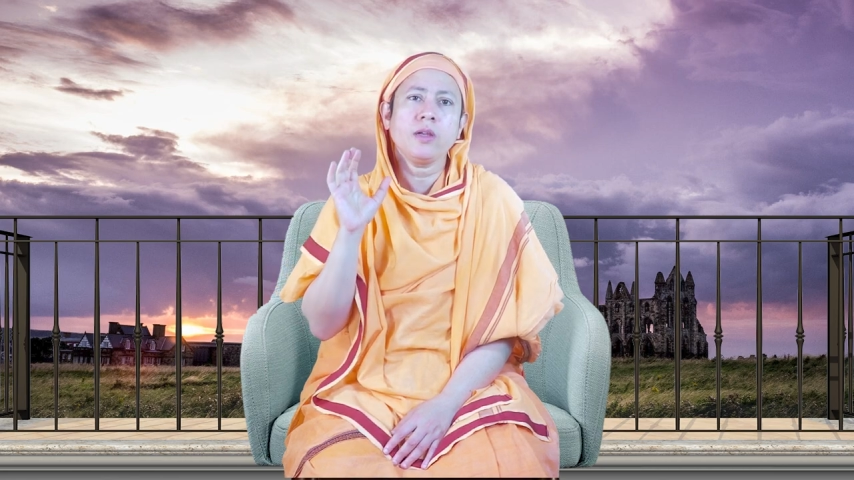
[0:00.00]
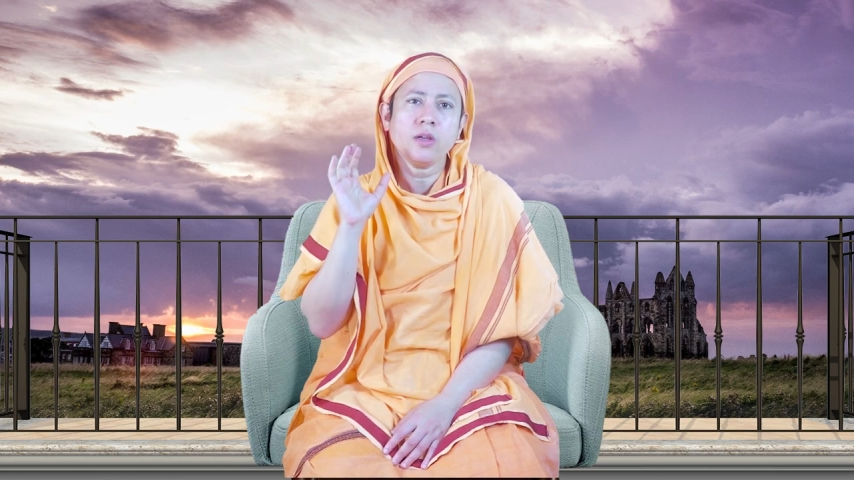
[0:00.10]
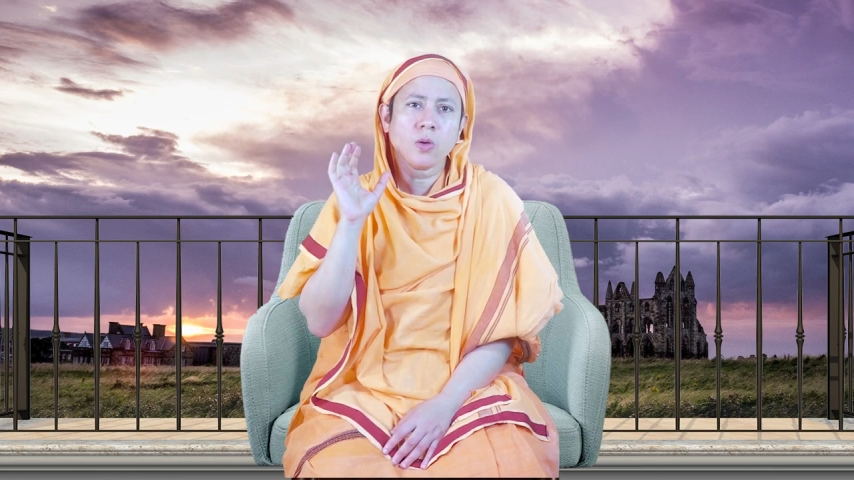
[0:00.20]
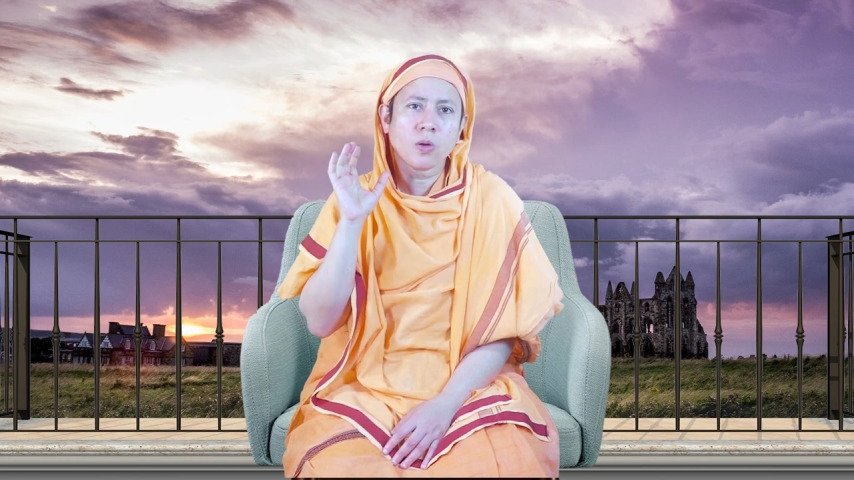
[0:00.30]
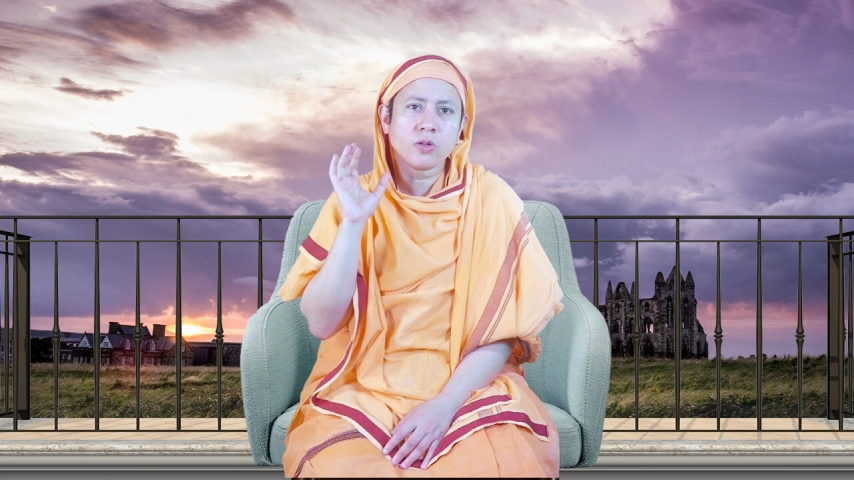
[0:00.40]
in
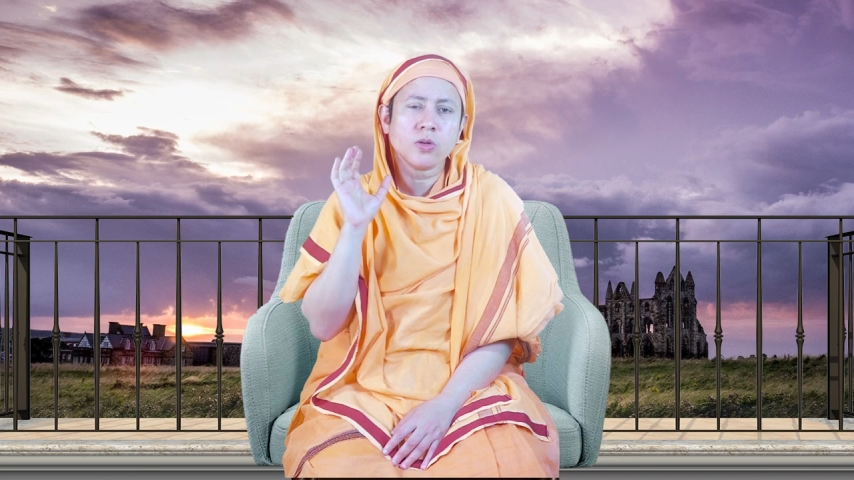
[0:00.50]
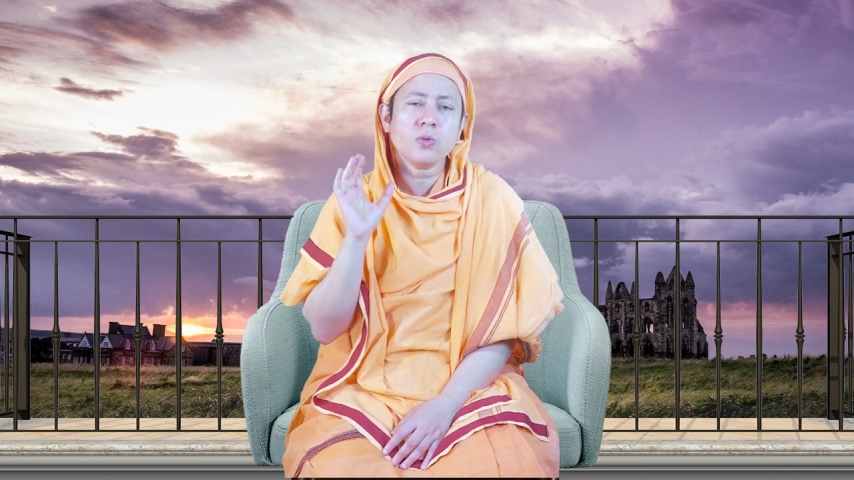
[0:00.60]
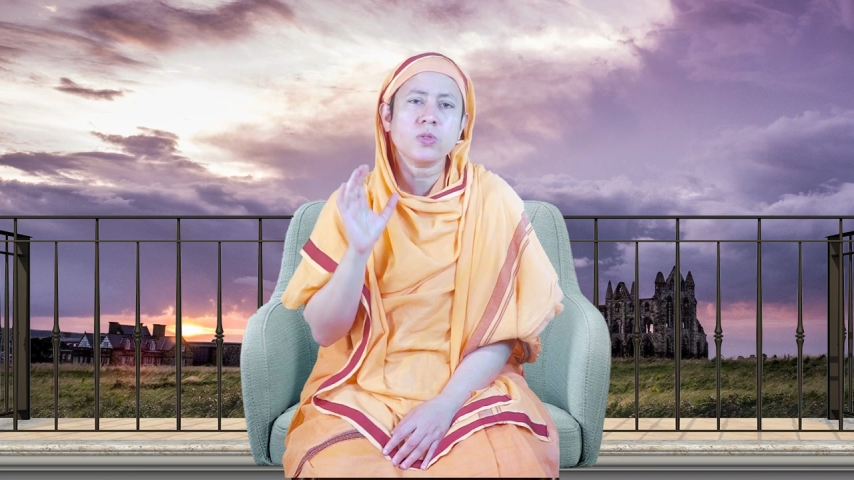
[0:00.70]
your true